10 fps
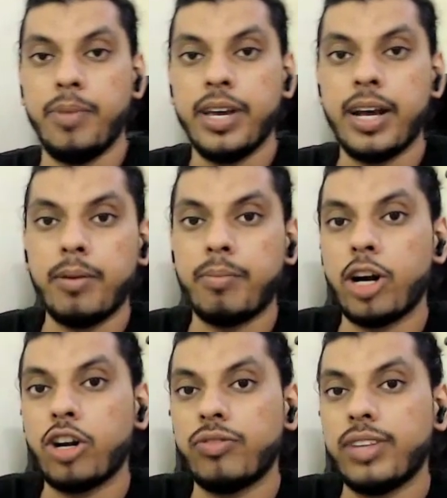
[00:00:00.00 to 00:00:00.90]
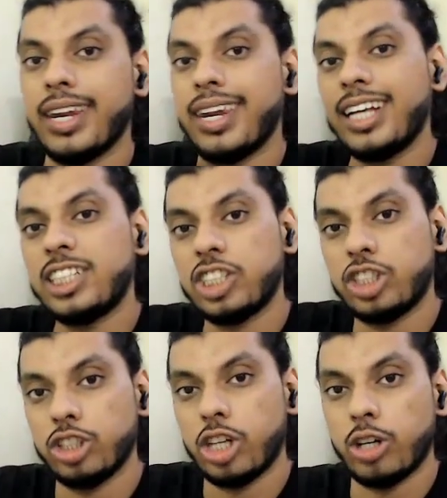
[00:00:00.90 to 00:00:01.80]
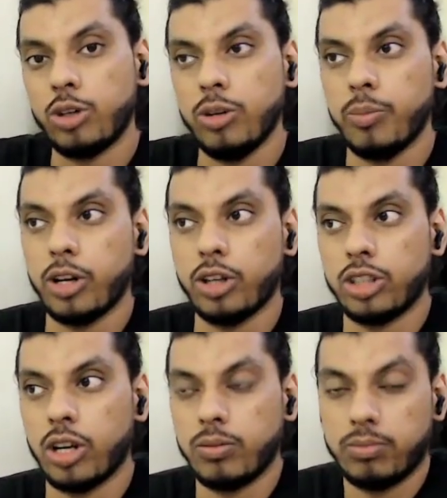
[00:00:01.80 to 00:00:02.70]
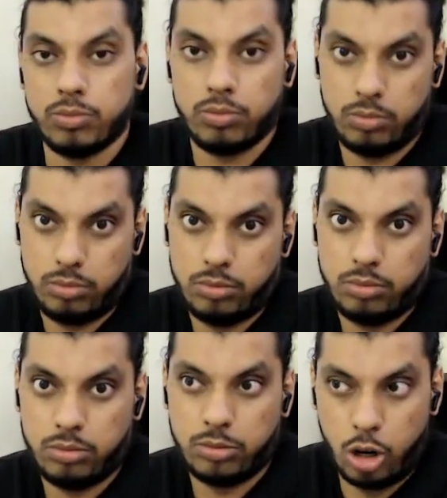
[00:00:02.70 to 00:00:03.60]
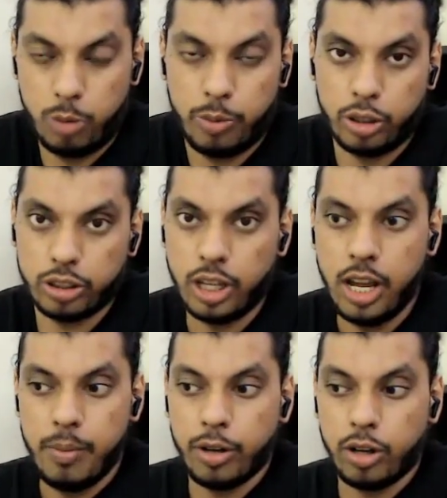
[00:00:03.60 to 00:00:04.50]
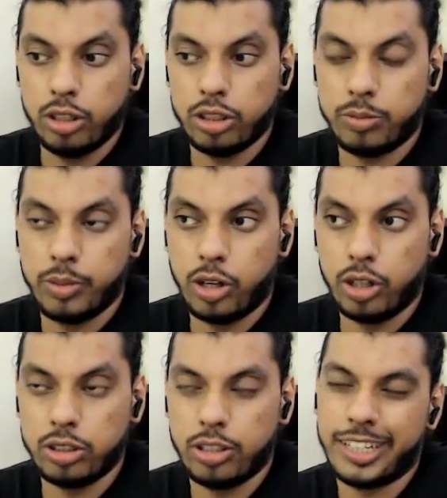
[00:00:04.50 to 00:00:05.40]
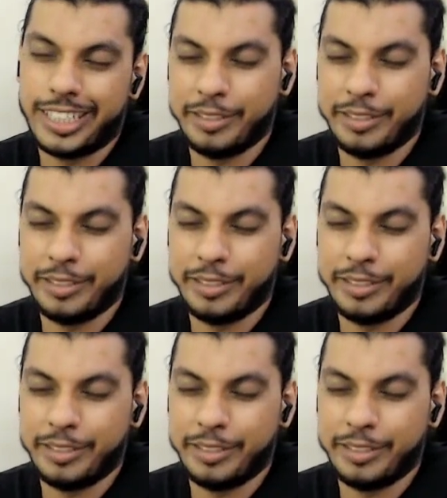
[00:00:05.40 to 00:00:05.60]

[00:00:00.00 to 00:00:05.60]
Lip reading: become a part of the next session that you're doing, because now, not because now